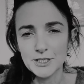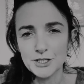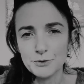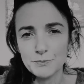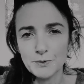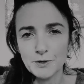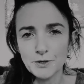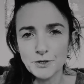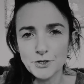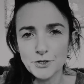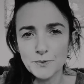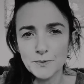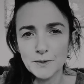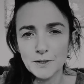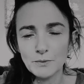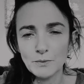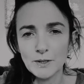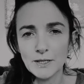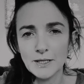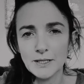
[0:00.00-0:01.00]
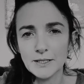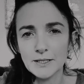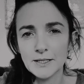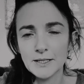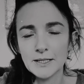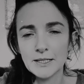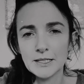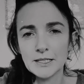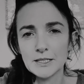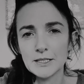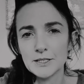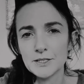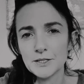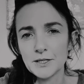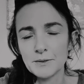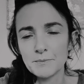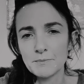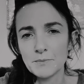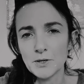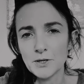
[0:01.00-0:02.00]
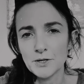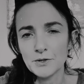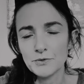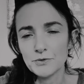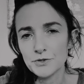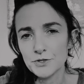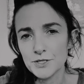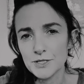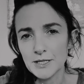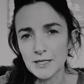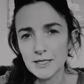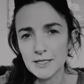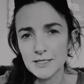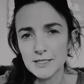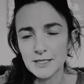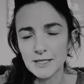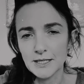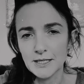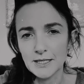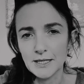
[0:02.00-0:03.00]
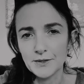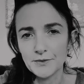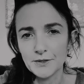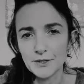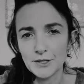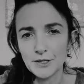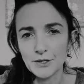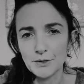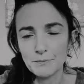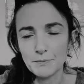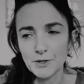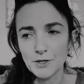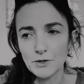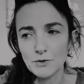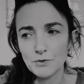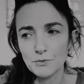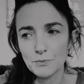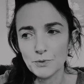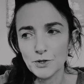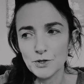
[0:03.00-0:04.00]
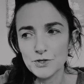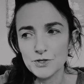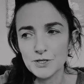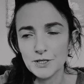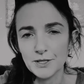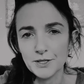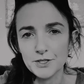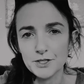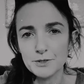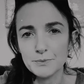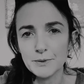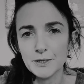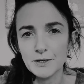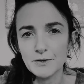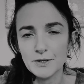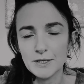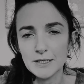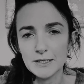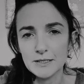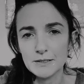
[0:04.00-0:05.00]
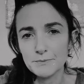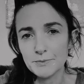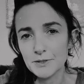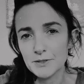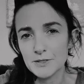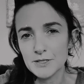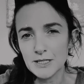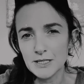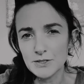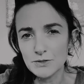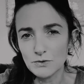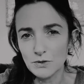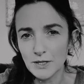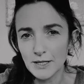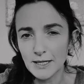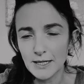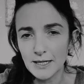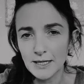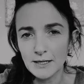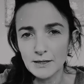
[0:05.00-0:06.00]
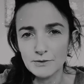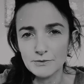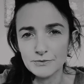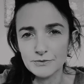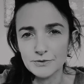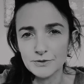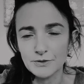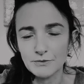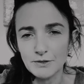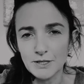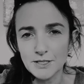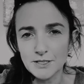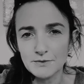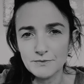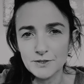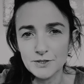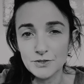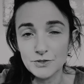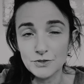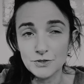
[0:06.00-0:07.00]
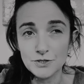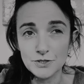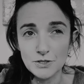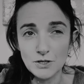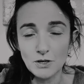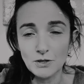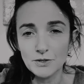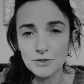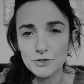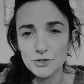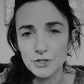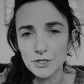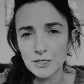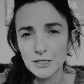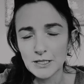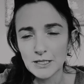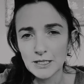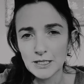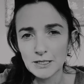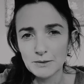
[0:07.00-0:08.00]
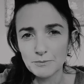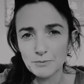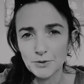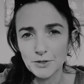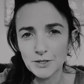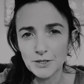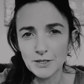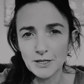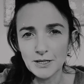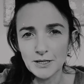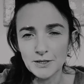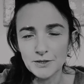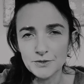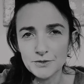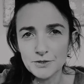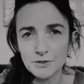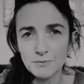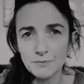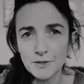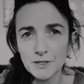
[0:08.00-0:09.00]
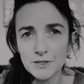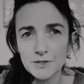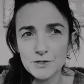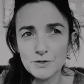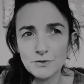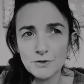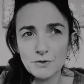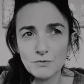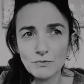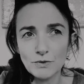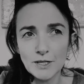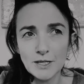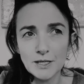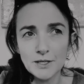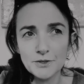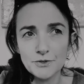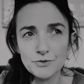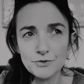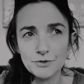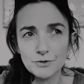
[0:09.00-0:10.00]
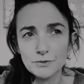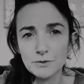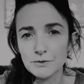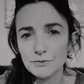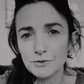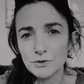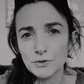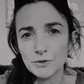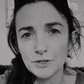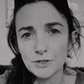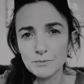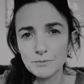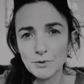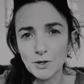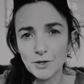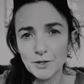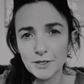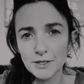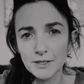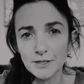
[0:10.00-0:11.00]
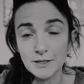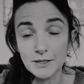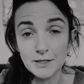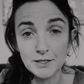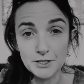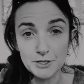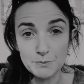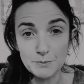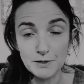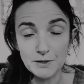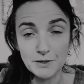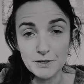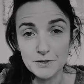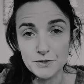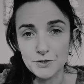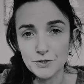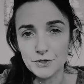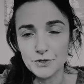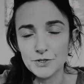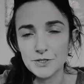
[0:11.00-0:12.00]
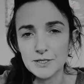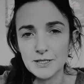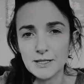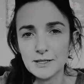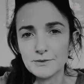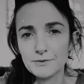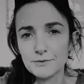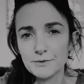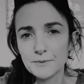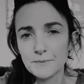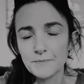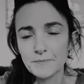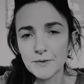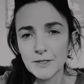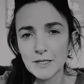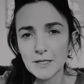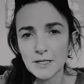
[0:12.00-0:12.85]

A spiritual awakening, in my understanding and in my own personal experience, because that's all I have. The rest of it's just knowledge. But something is only real and true if you can embody it and experience it yourself.